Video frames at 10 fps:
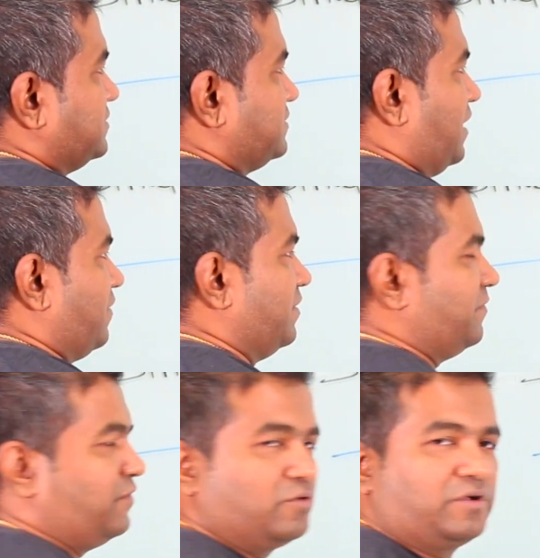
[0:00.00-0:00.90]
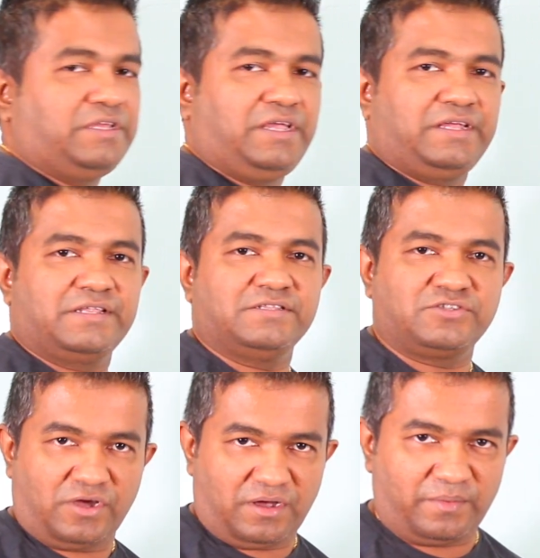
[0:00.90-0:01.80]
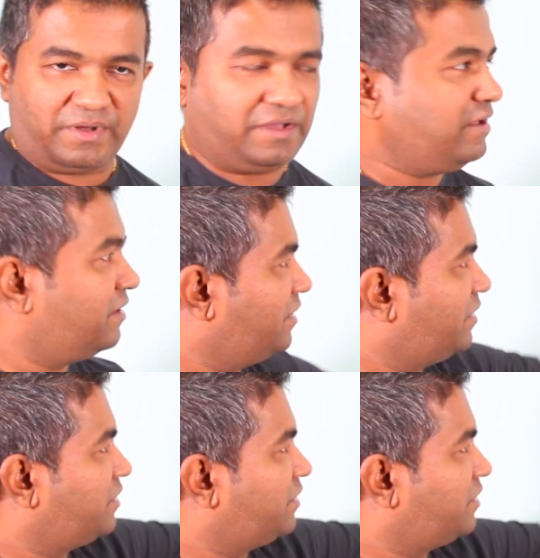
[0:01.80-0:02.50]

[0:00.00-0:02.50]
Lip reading: Java, if you create in Java,